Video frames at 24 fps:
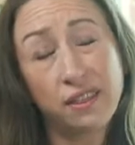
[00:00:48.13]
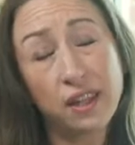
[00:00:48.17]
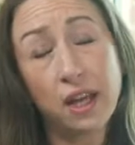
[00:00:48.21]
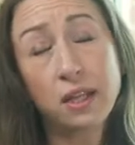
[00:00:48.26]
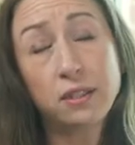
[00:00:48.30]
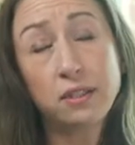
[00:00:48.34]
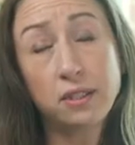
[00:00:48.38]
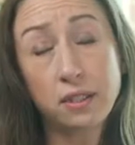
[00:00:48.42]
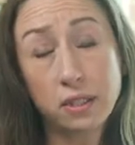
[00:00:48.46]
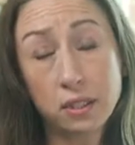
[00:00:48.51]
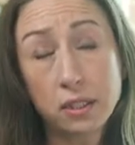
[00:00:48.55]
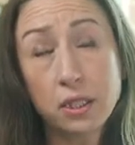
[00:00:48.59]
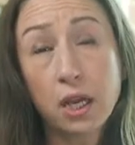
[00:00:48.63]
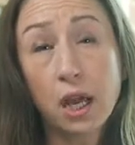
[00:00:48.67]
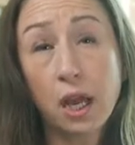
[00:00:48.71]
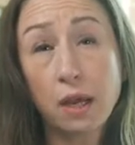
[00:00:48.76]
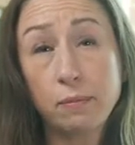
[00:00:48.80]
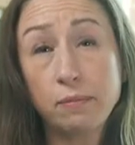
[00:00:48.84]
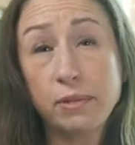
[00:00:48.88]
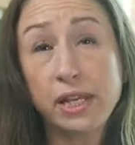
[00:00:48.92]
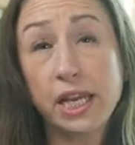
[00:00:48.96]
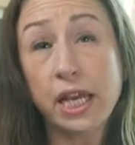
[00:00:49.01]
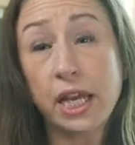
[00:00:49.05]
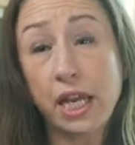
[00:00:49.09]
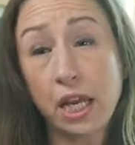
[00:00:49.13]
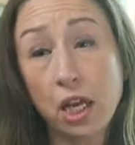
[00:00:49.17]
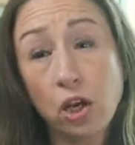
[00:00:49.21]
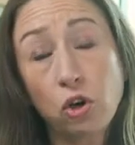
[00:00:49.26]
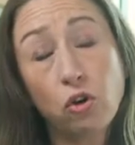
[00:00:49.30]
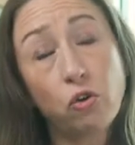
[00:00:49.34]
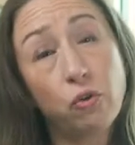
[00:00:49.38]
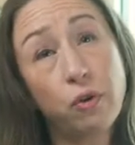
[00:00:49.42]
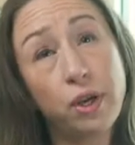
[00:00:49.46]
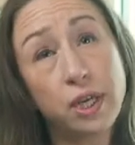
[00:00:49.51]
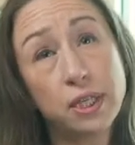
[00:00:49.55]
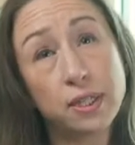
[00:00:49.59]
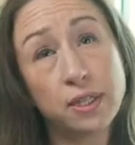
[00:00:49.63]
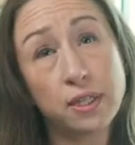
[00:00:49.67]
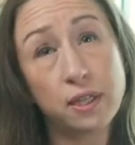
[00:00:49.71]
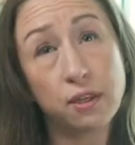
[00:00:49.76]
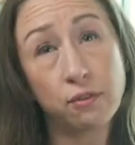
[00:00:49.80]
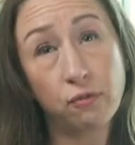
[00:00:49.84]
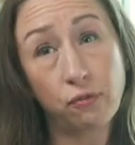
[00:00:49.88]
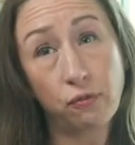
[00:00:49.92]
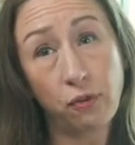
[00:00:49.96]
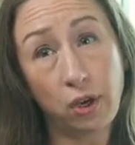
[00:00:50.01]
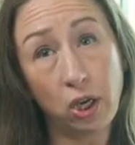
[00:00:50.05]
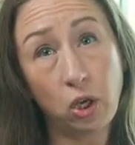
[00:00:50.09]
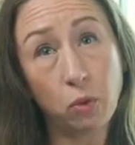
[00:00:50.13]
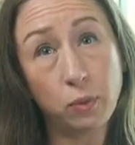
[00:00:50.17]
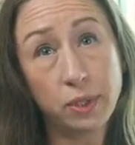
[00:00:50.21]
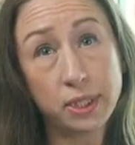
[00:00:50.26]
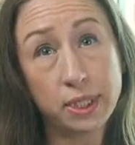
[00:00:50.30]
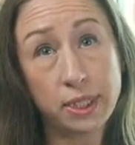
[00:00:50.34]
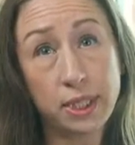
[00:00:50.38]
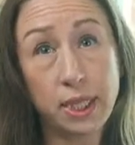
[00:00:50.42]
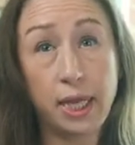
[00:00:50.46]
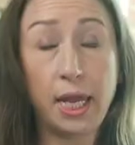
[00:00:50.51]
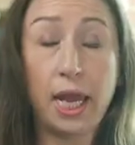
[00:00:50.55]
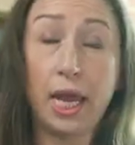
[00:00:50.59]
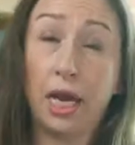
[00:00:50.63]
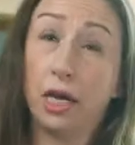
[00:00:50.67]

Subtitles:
that's the time to increase the frequency